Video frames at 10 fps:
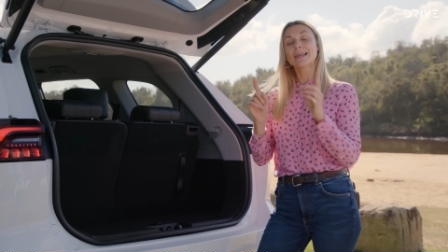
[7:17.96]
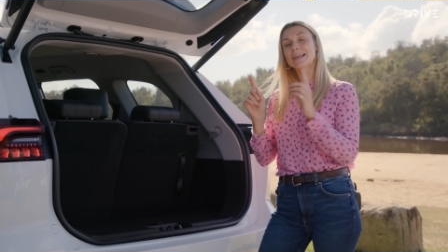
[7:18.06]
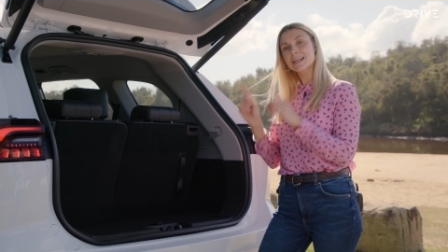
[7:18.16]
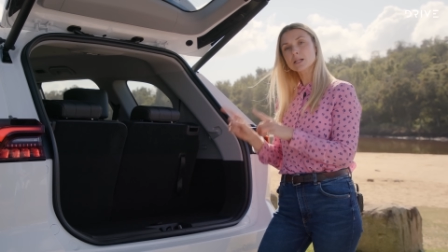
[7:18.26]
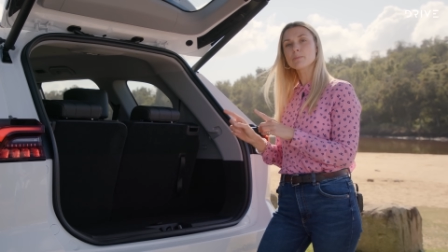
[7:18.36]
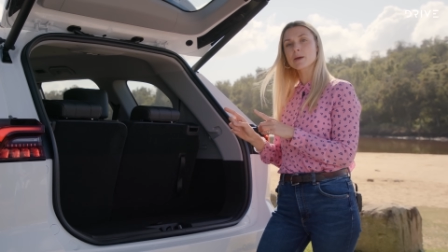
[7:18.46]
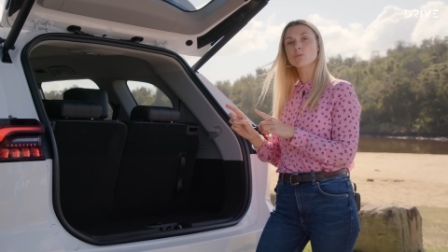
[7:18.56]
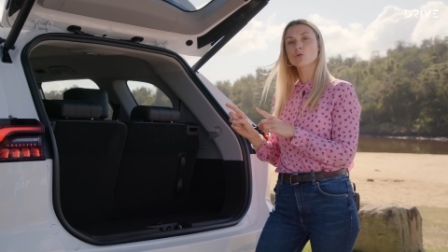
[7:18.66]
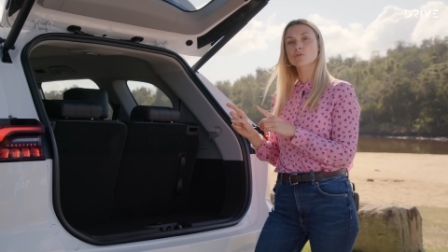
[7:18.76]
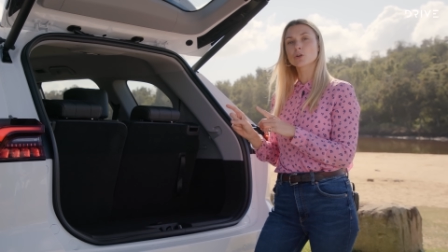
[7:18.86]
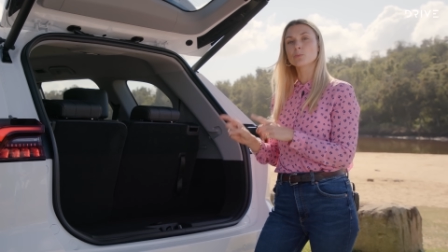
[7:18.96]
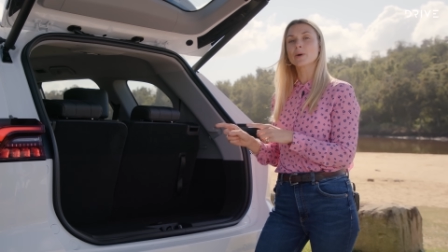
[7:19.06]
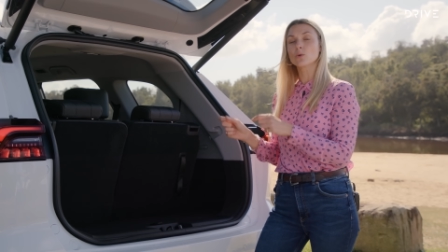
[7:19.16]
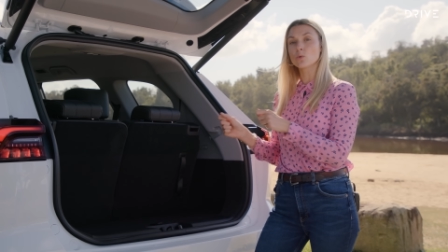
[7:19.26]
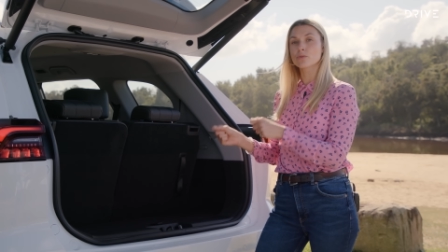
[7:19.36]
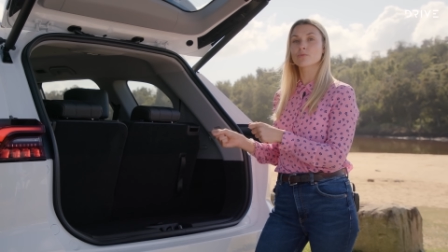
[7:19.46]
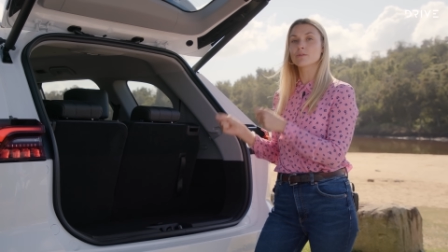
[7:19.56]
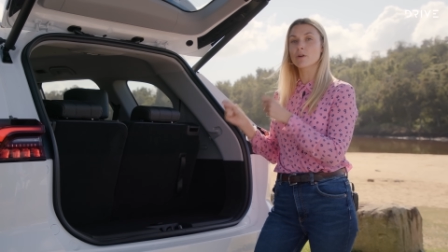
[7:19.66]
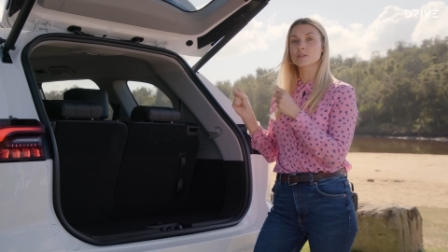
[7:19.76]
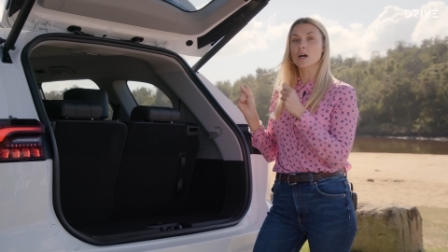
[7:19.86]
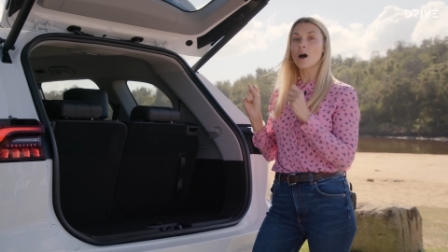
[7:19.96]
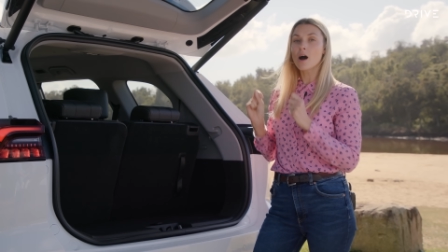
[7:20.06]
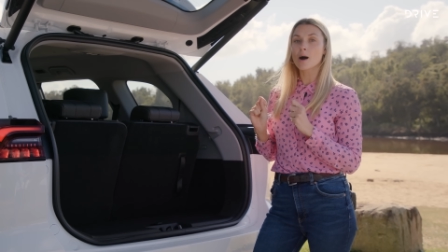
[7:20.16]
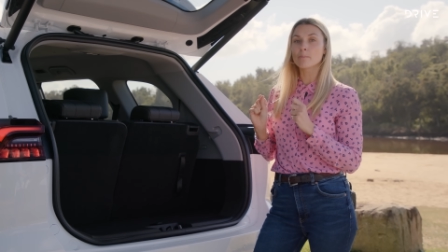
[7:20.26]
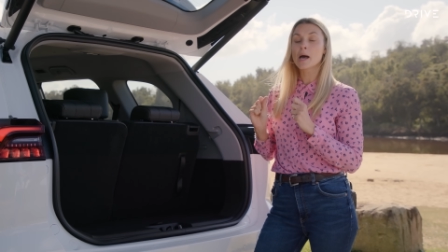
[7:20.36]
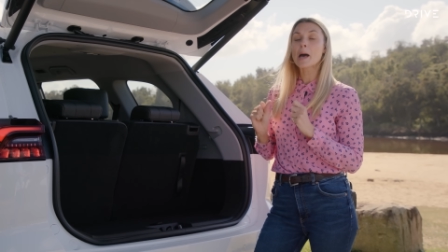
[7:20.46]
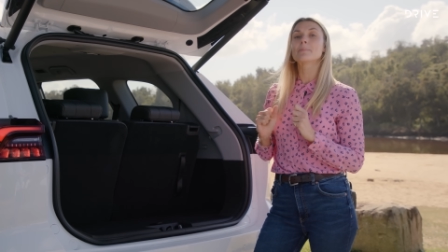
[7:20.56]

a little bit more room when all three rows are up,